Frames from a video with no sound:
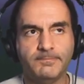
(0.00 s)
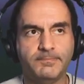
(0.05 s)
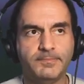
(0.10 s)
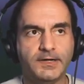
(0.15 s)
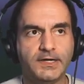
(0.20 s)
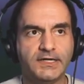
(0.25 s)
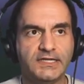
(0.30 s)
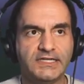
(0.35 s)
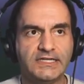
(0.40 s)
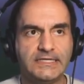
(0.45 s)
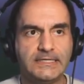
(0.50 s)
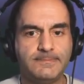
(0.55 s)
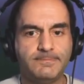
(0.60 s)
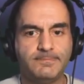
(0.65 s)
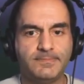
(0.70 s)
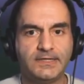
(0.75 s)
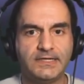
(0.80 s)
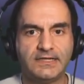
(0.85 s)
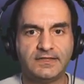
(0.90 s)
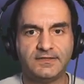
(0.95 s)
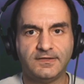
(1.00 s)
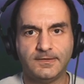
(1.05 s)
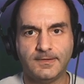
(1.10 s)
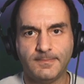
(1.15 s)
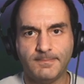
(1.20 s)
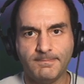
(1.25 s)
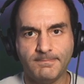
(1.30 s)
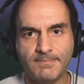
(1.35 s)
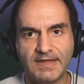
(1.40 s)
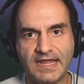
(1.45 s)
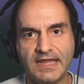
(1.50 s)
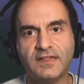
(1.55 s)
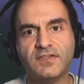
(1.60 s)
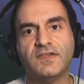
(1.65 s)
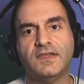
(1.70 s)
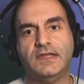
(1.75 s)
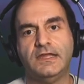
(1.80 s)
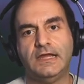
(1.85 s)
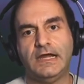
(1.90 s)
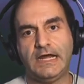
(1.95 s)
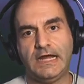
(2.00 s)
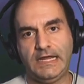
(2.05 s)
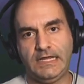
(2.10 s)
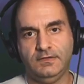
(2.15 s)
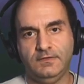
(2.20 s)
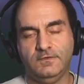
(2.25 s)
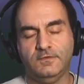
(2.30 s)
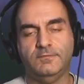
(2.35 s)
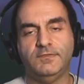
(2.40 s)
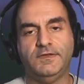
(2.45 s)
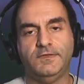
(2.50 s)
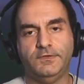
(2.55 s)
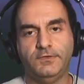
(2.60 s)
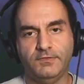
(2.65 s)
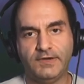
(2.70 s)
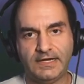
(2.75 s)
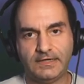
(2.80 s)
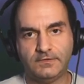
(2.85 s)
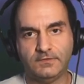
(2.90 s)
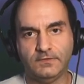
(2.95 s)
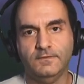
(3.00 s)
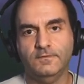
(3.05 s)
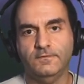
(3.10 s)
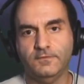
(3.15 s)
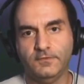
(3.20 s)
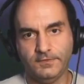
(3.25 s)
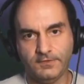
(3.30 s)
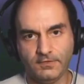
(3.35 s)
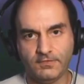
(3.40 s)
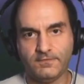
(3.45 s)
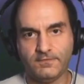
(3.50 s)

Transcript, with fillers: but he picked an amazing guy to be the director for this